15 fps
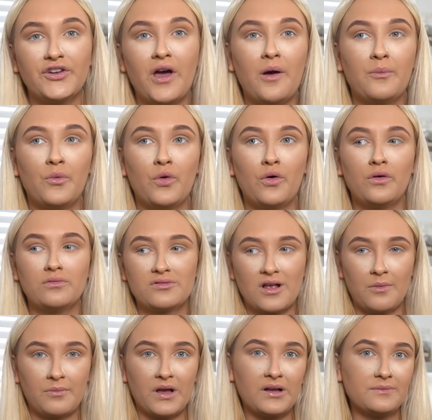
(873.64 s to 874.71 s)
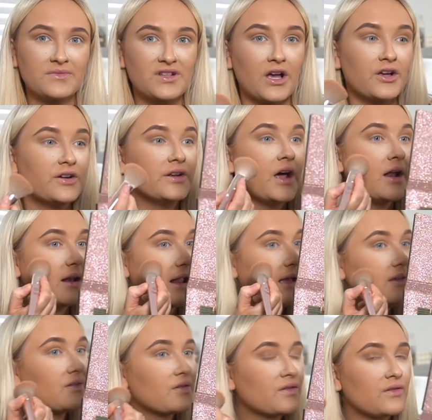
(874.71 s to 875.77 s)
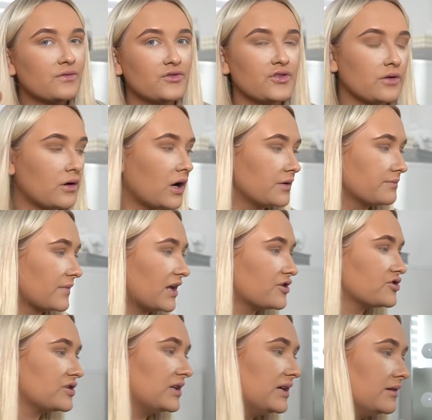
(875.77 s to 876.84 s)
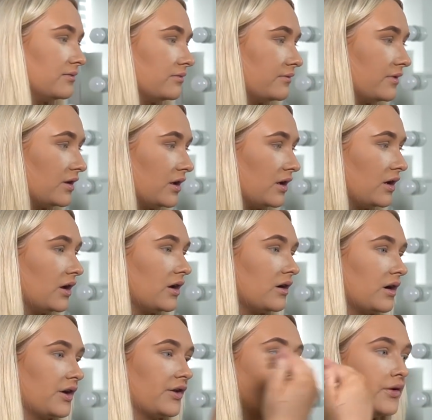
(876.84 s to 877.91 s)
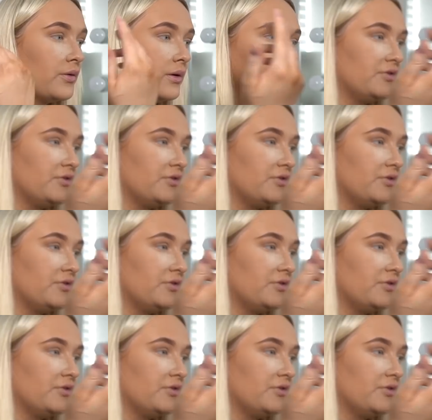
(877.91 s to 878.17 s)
earn more, some months I could earn less. I don't know what I'm